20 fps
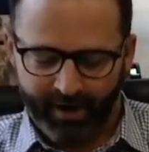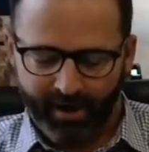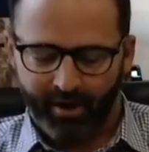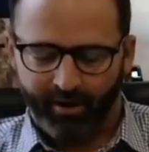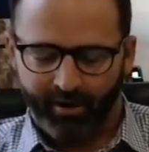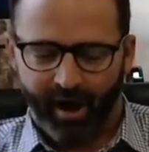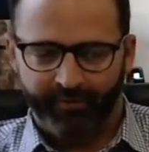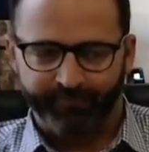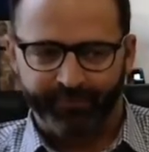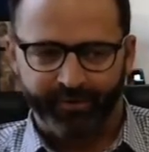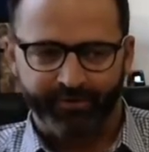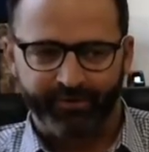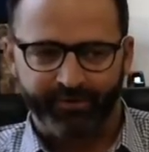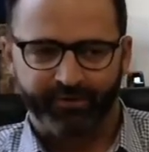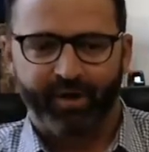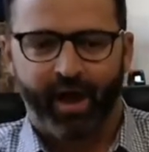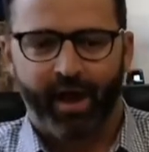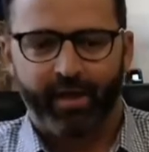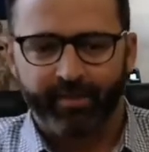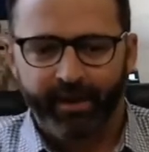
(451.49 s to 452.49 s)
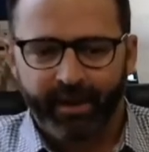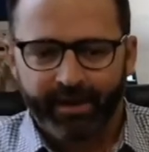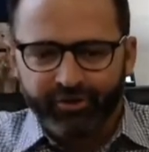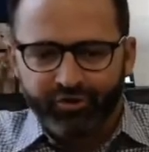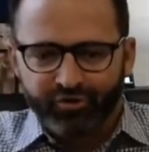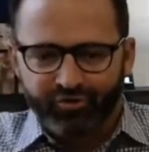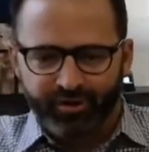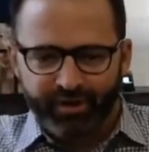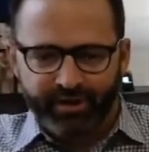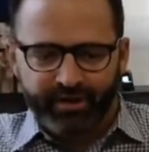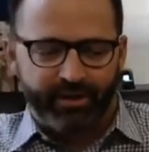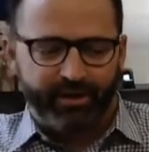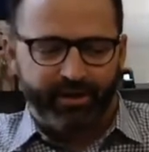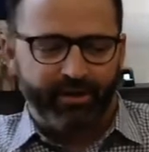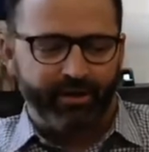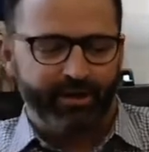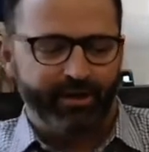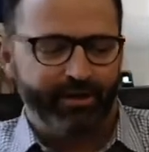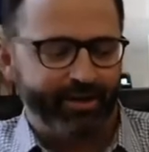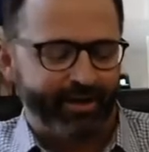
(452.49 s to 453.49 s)
Our office is on Lake Street
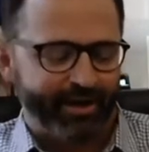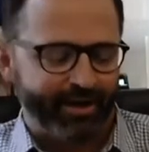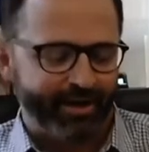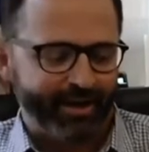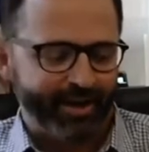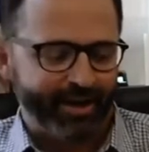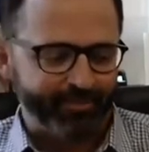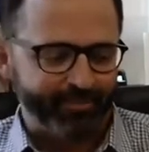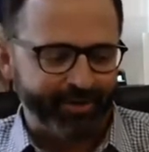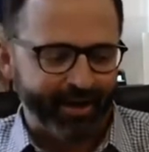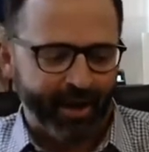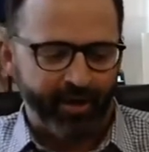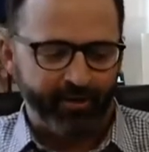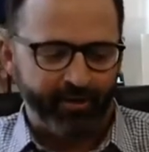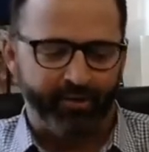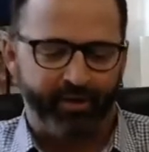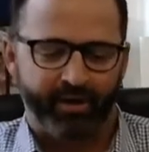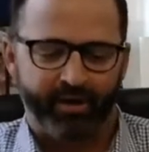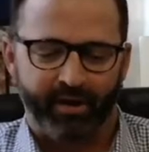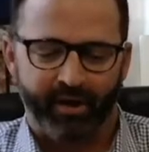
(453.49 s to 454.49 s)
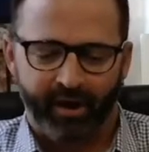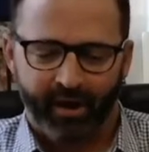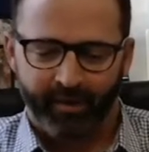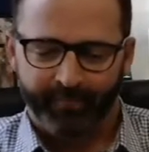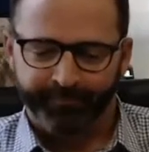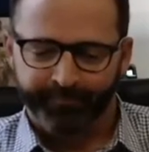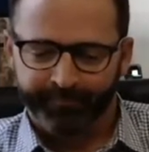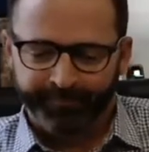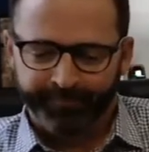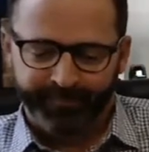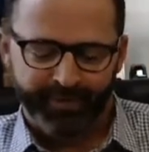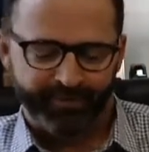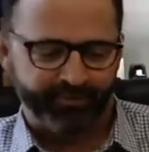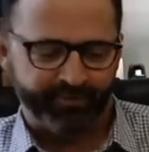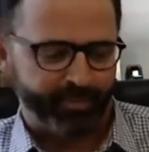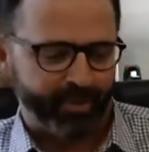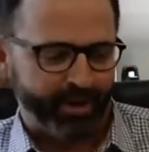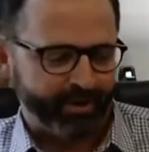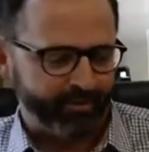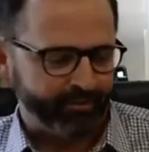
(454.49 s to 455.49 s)
in Uptown. It's
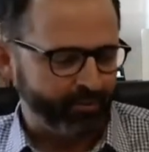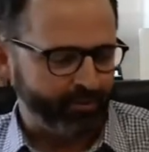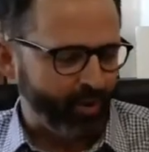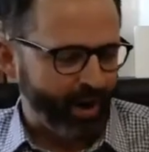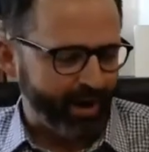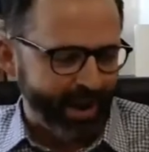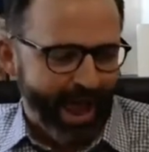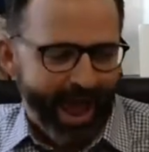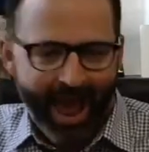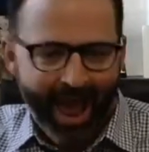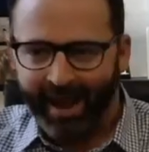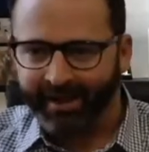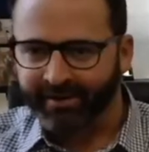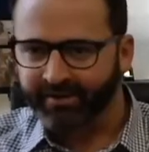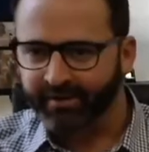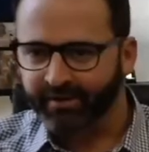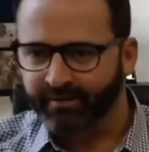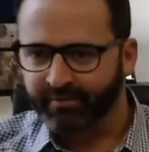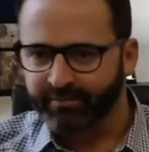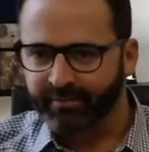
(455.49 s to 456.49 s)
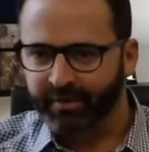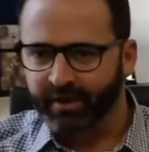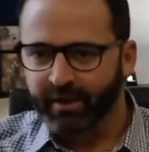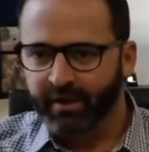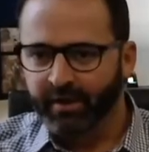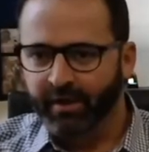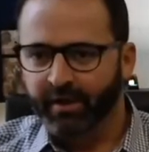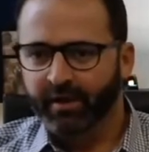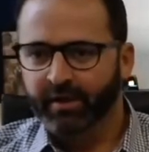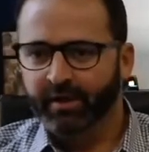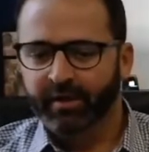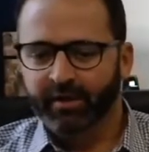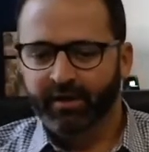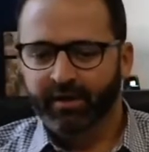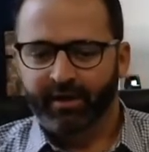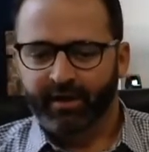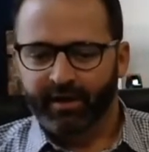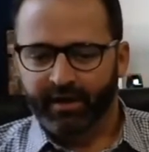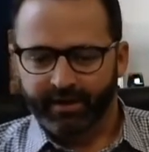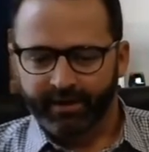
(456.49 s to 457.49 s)
been quite active
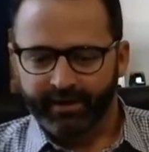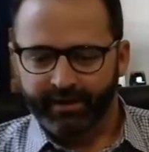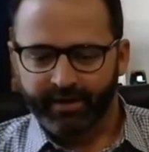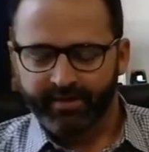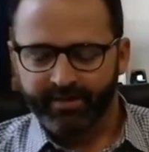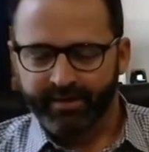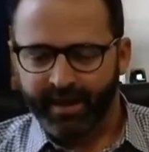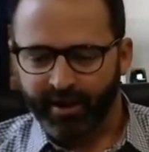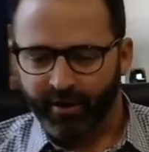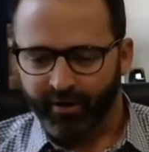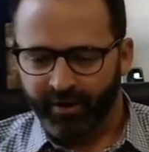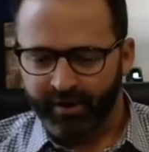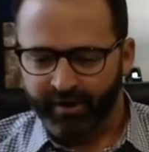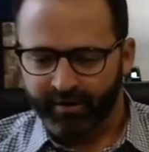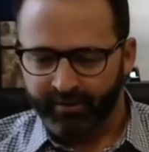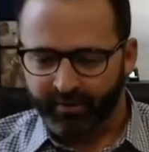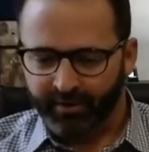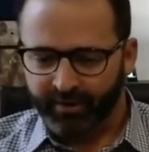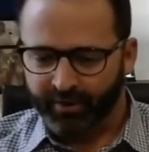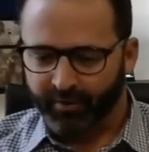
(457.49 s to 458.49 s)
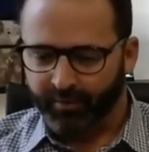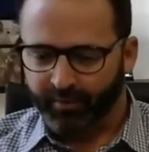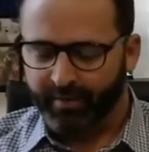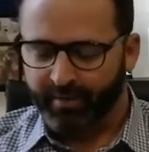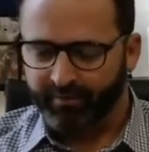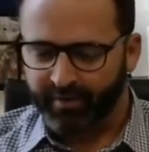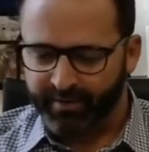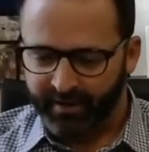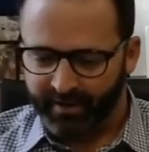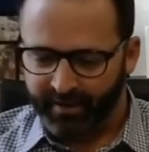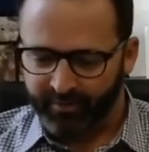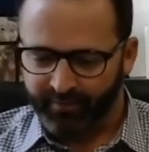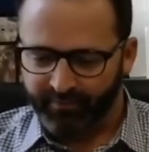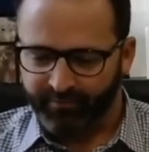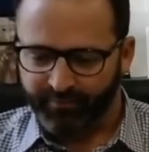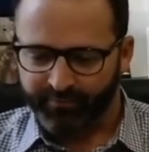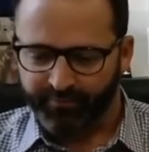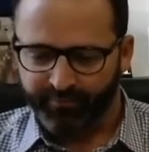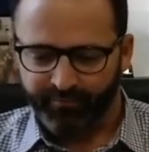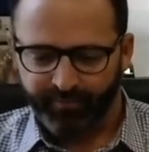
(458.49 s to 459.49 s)
in the area. Everything
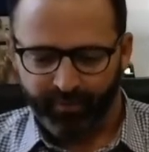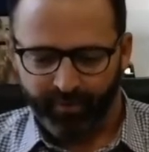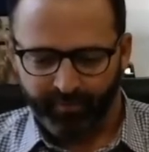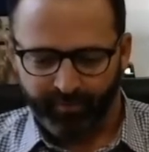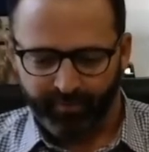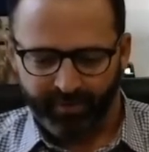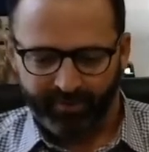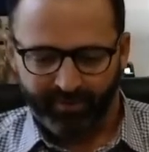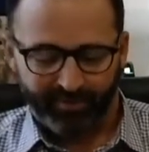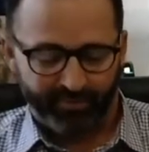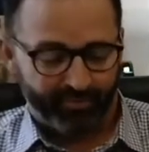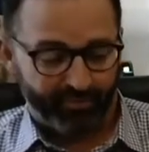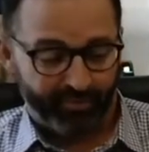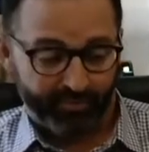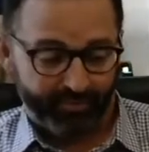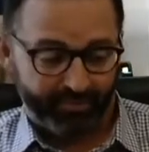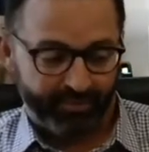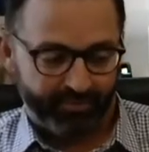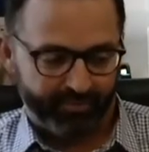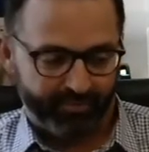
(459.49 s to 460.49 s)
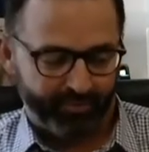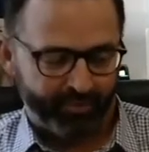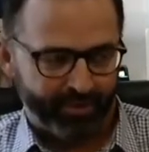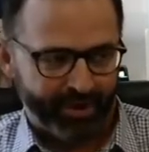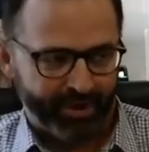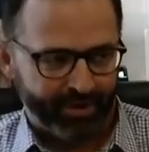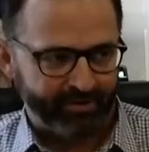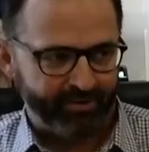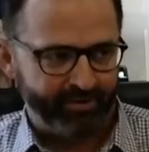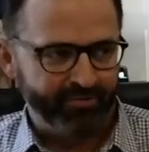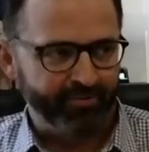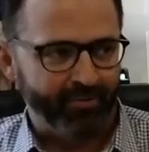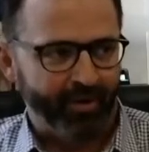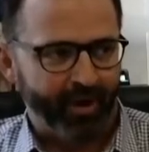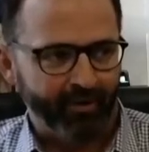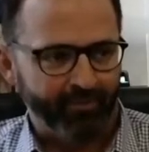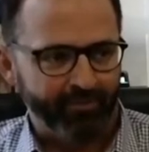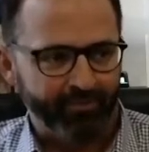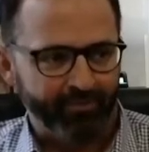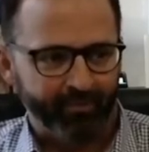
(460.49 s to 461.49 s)
from, we're not too
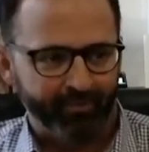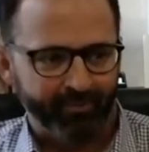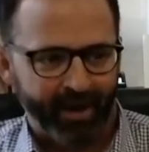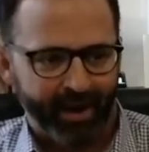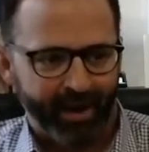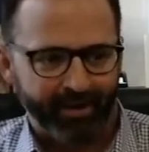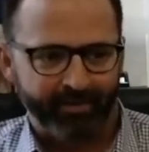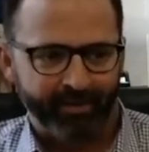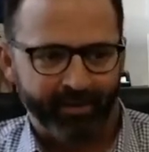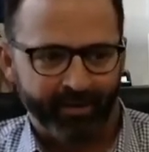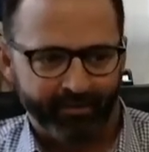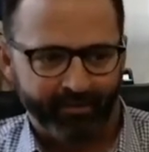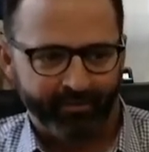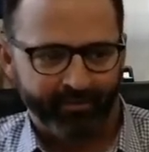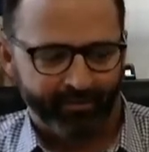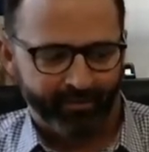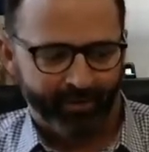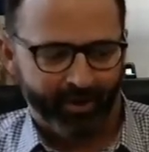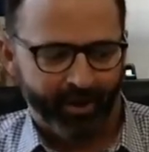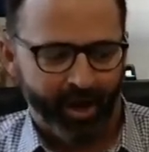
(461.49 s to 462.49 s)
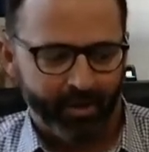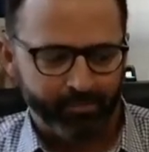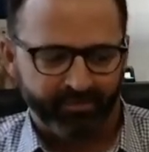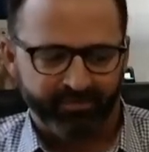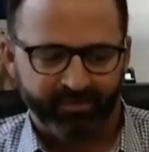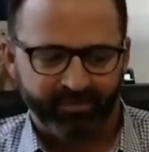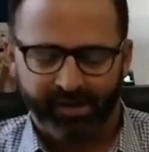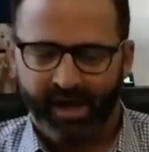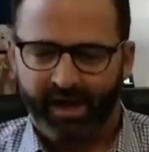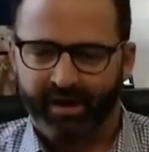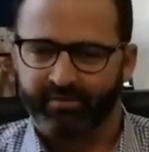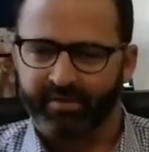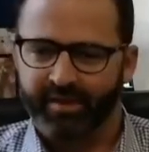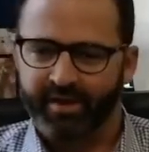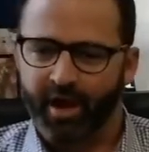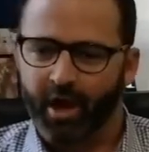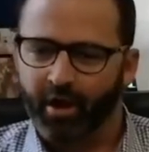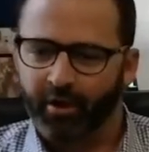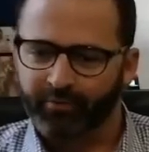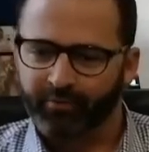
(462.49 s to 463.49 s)
far from kind of the hub of a lot of the
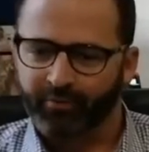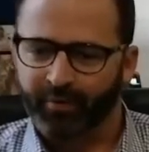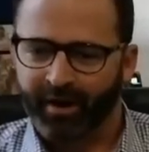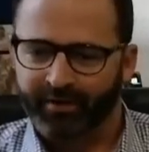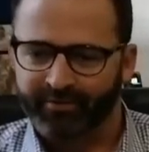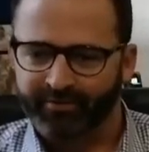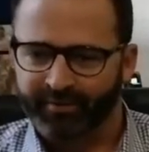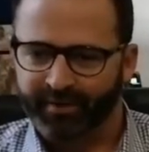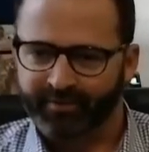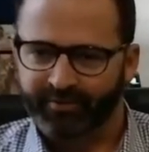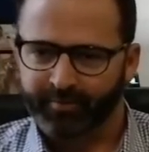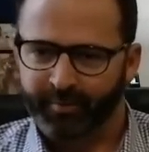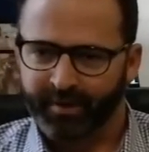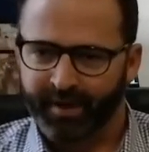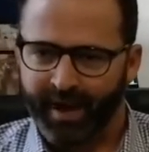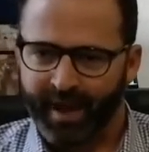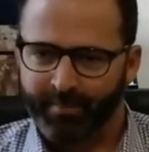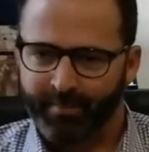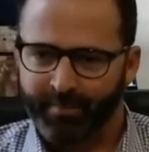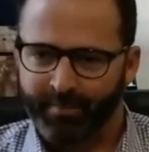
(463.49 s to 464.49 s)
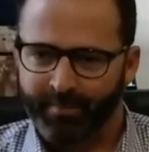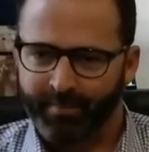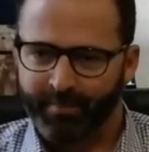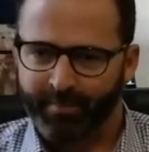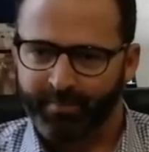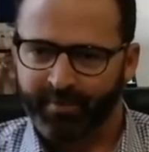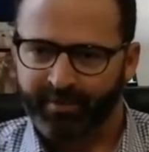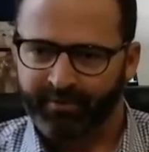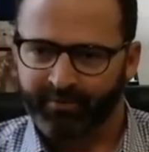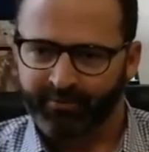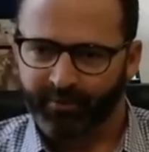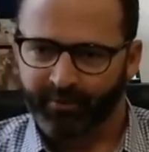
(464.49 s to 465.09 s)
unrest that's been happening.